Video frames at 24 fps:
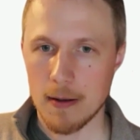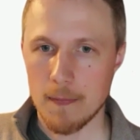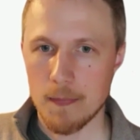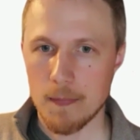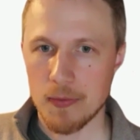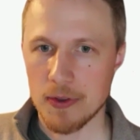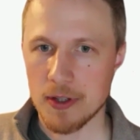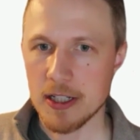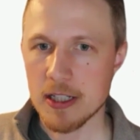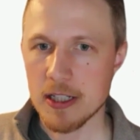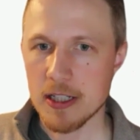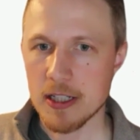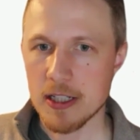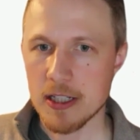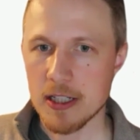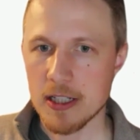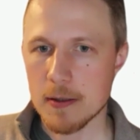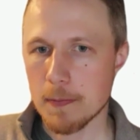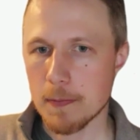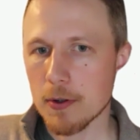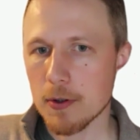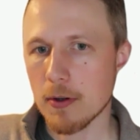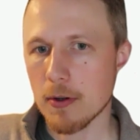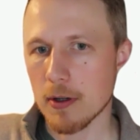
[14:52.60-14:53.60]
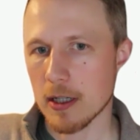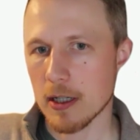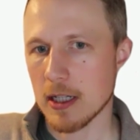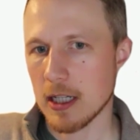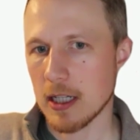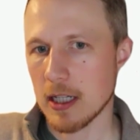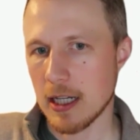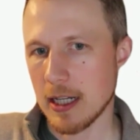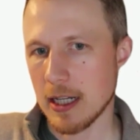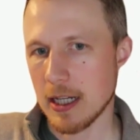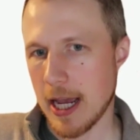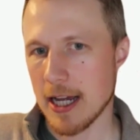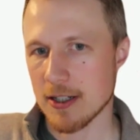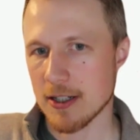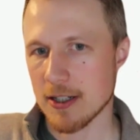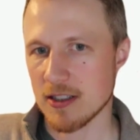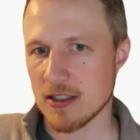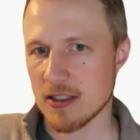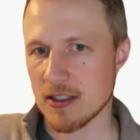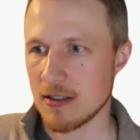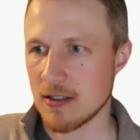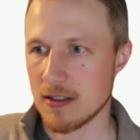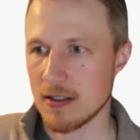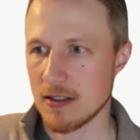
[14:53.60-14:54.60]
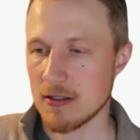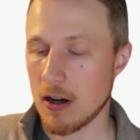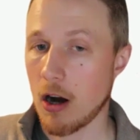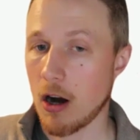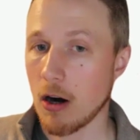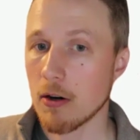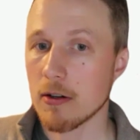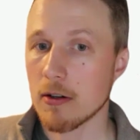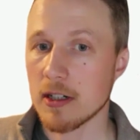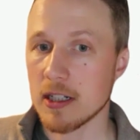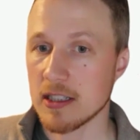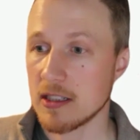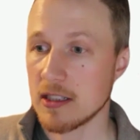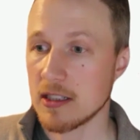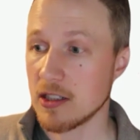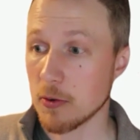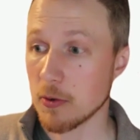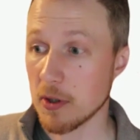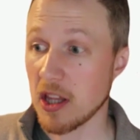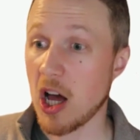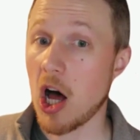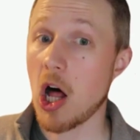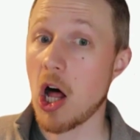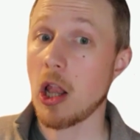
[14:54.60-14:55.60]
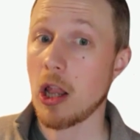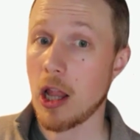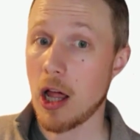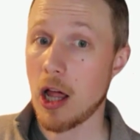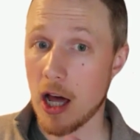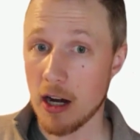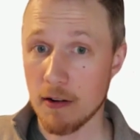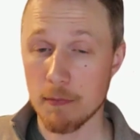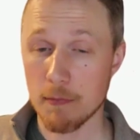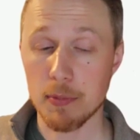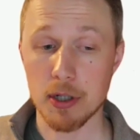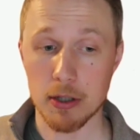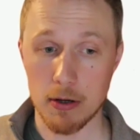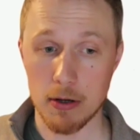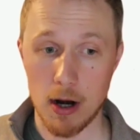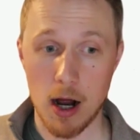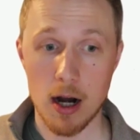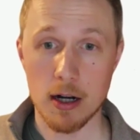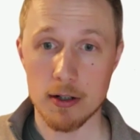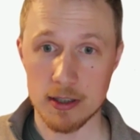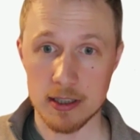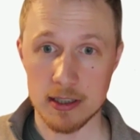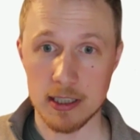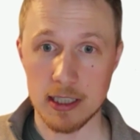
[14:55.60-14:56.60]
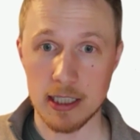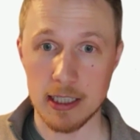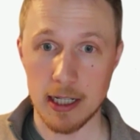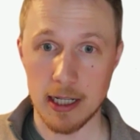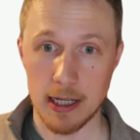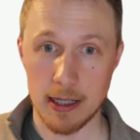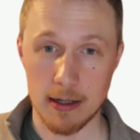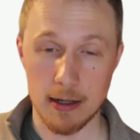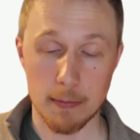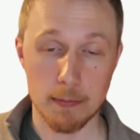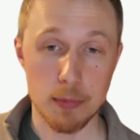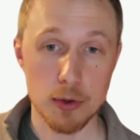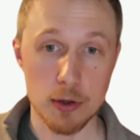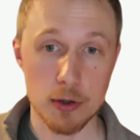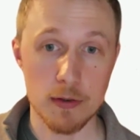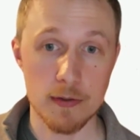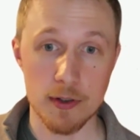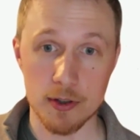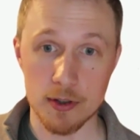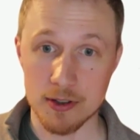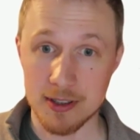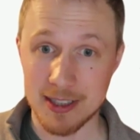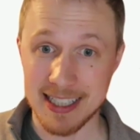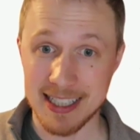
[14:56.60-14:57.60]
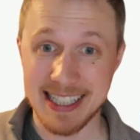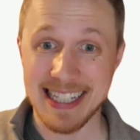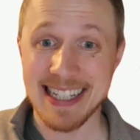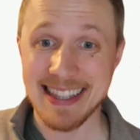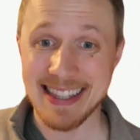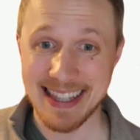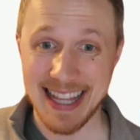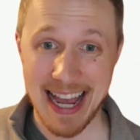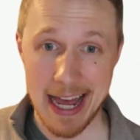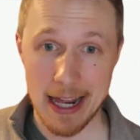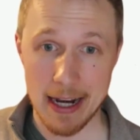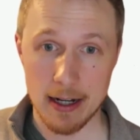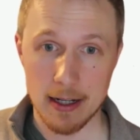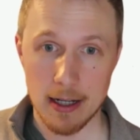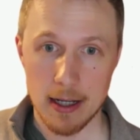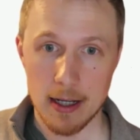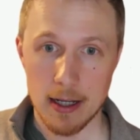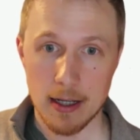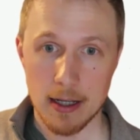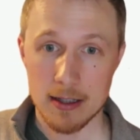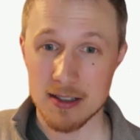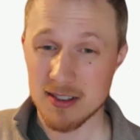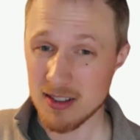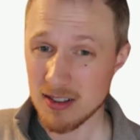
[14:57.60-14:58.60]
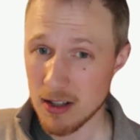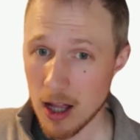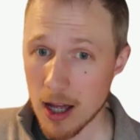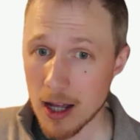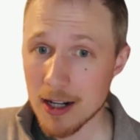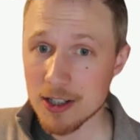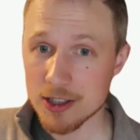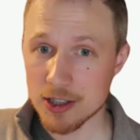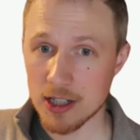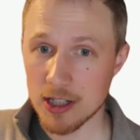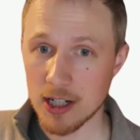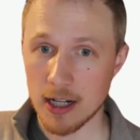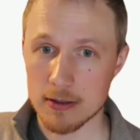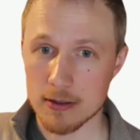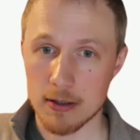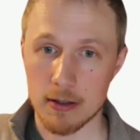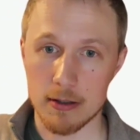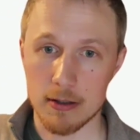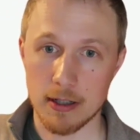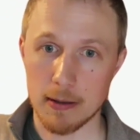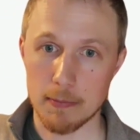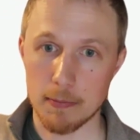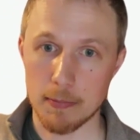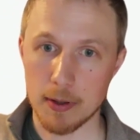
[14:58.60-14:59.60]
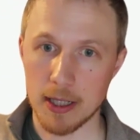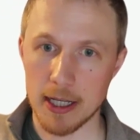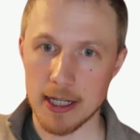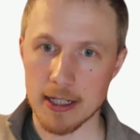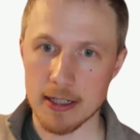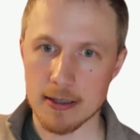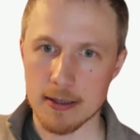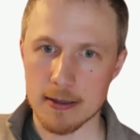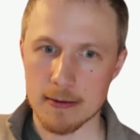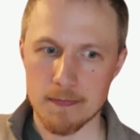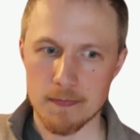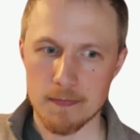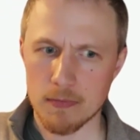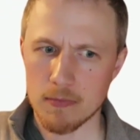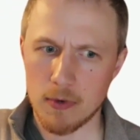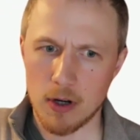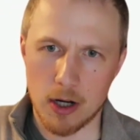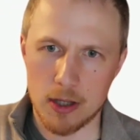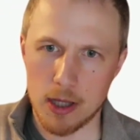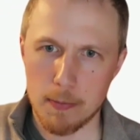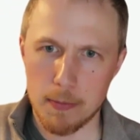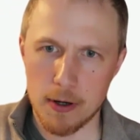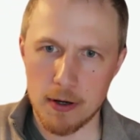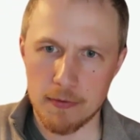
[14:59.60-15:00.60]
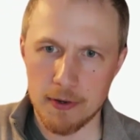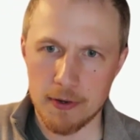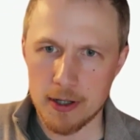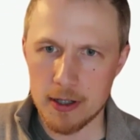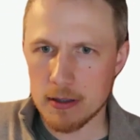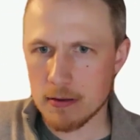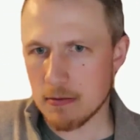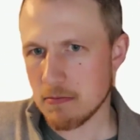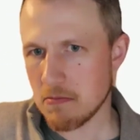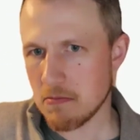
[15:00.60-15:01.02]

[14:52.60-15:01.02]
These people who are getting cash assistance already deal with a lot of bureaucracy and approvals to get that. There's a lot of checks already in place. Are they perfect?